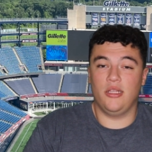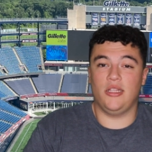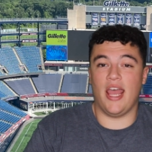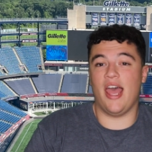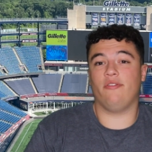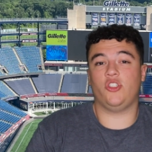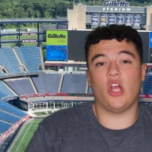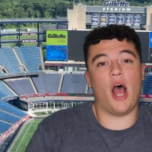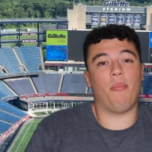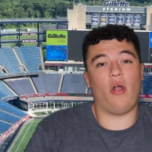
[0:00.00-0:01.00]
They have
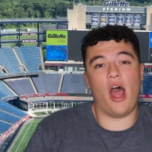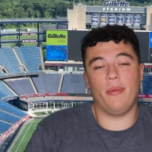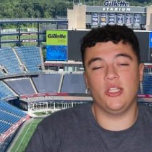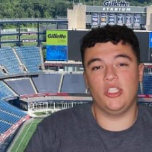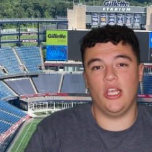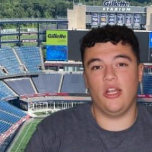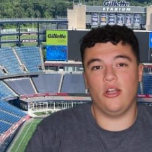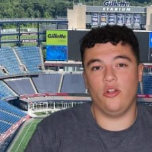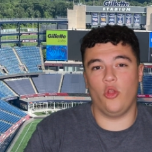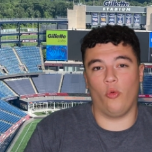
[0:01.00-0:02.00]
Chop
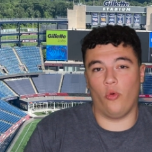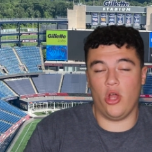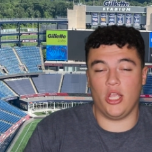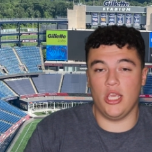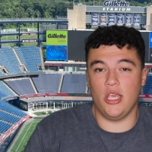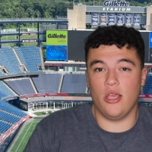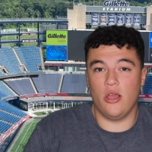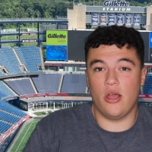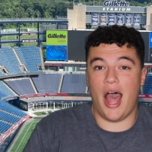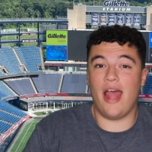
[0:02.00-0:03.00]
Robinson, the rookie,
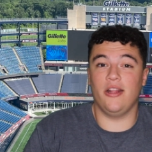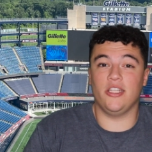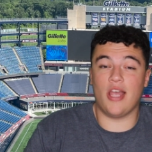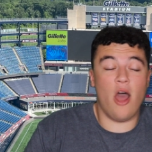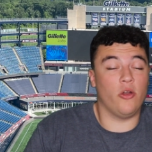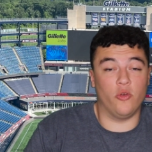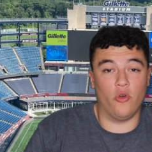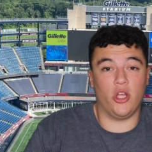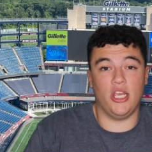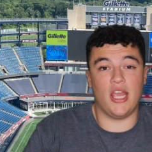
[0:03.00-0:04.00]
highly touted
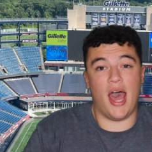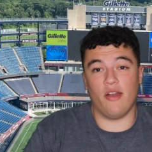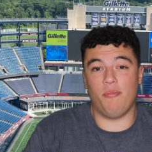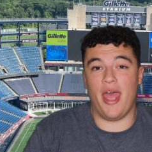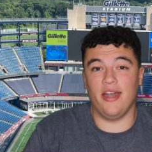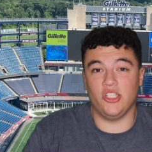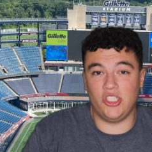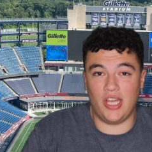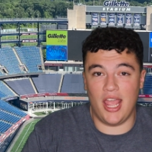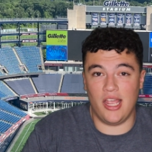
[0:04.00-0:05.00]
rookie out of Penn
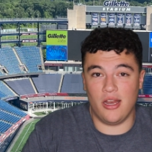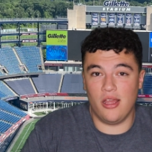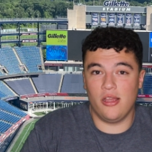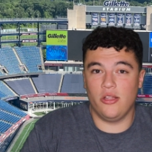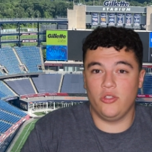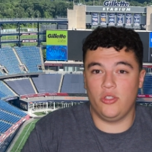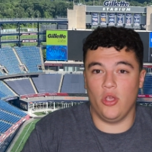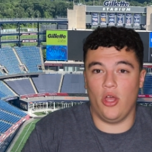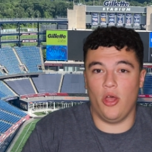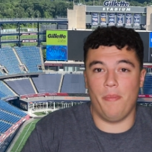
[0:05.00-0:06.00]
State.
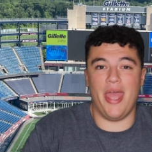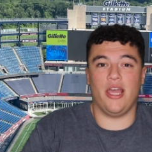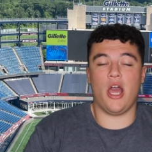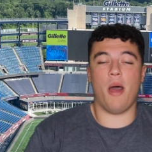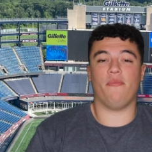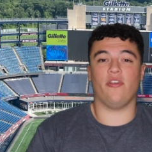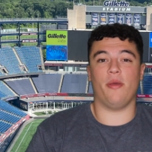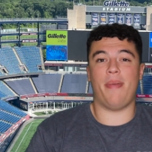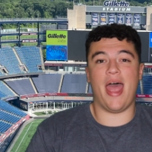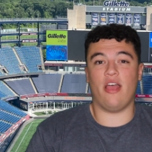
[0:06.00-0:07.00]
to make up for the
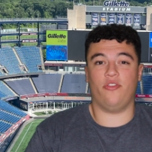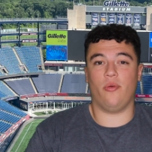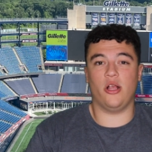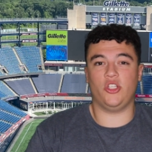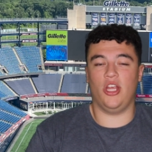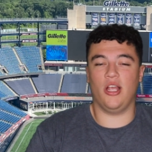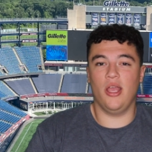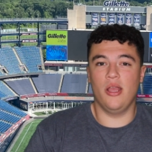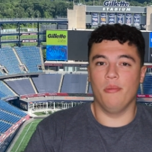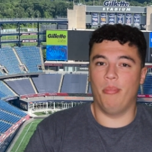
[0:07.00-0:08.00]
pass rushing,
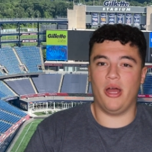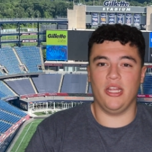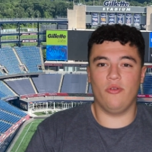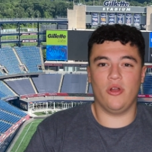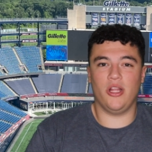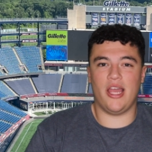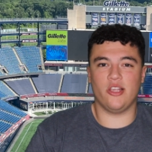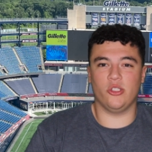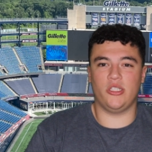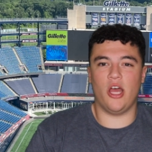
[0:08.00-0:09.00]
but he really
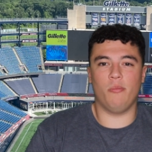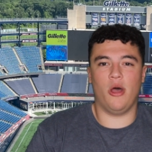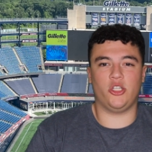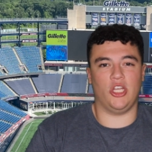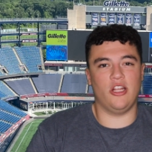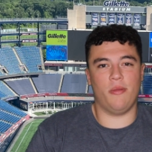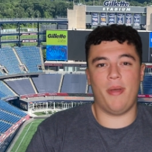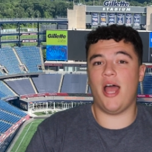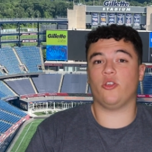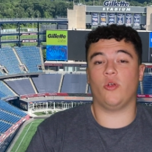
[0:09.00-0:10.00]
hasn't done much in the
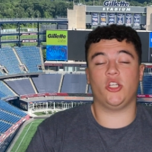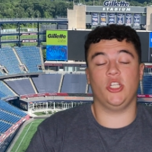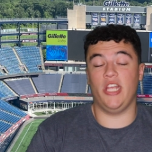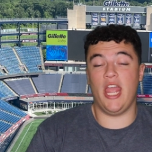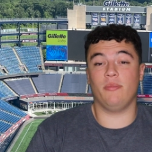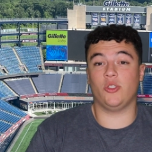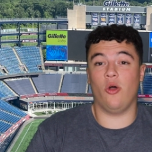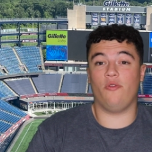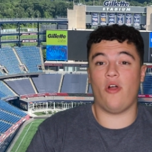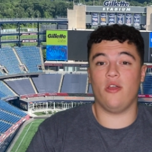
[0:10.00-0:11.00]
pass rushing game
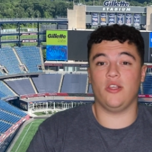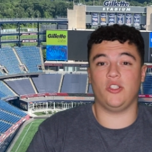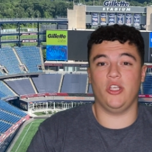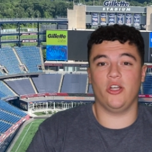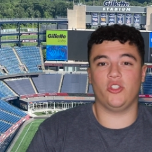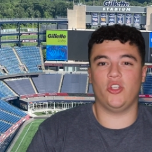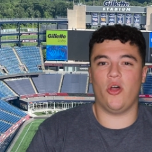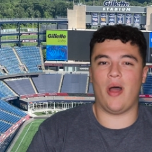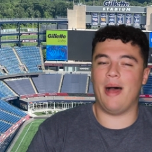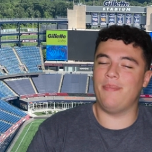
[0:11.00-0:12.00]
so far this year,
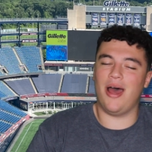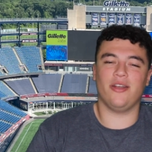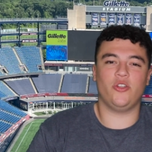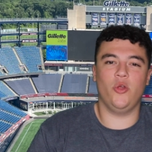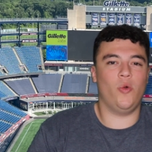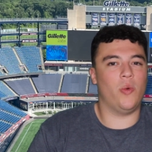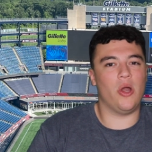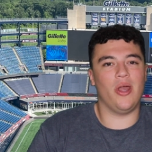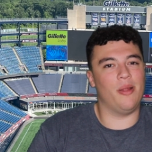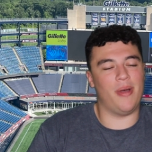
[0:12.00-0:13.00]
so I'm not too
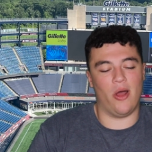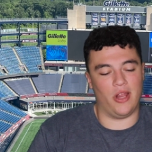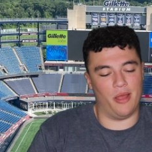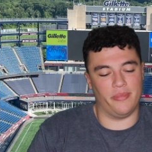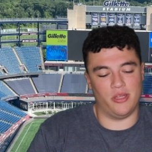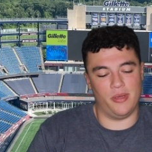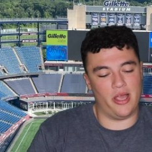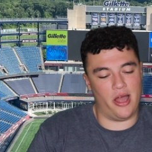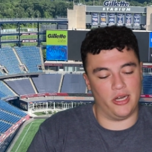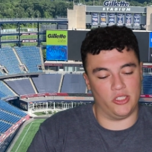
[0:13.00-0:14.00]
worried about him, to be
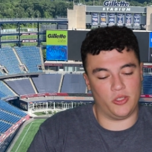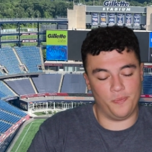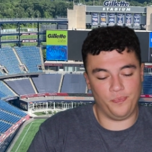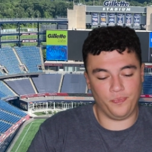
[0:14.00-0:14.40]
honest.